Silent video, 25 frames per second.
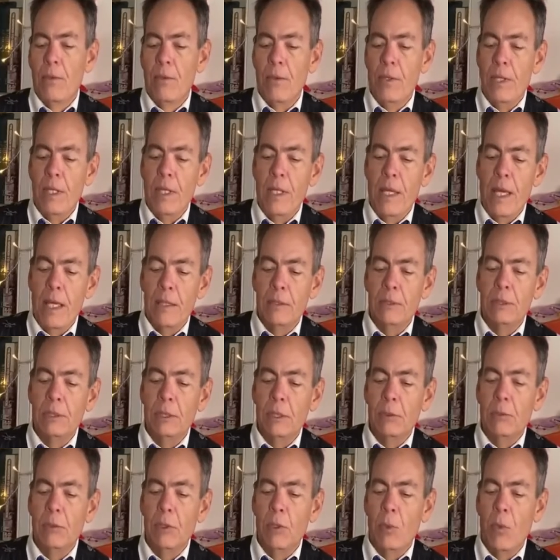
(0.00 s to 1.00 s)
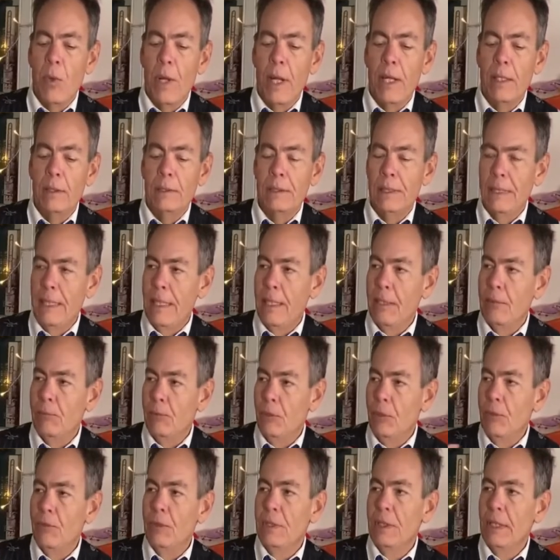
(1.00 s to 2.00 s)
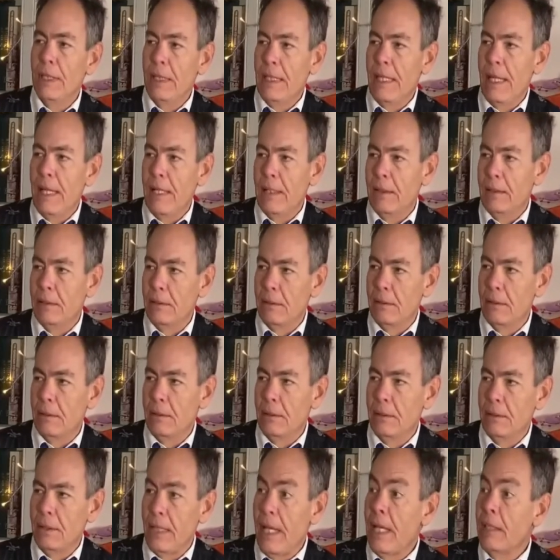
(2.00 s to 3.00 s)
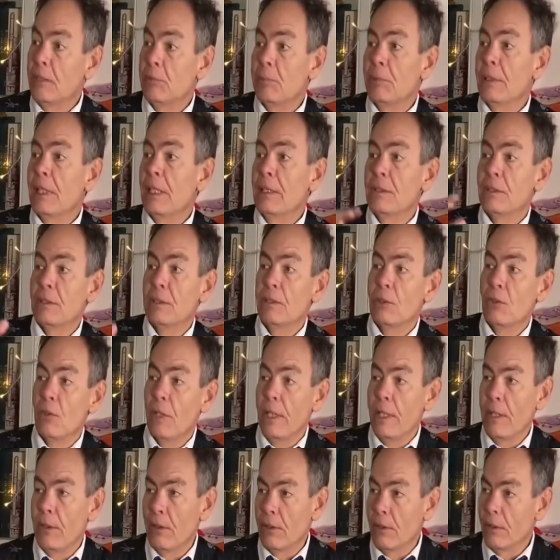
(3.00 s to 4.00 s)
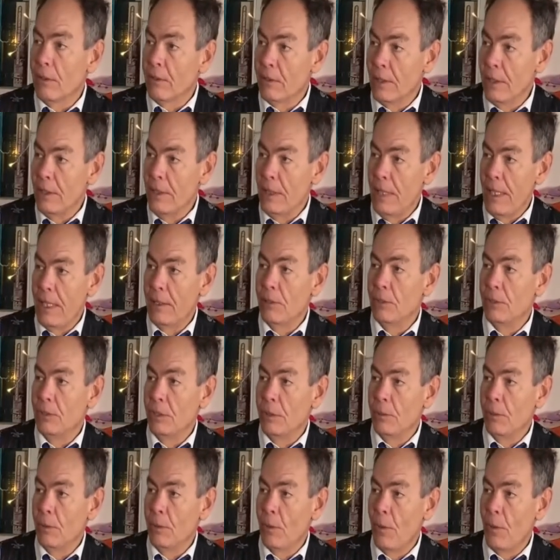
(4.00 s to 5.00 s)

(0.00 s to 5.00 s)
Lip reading: the energy required to get it moving again is exponentially greater than the energy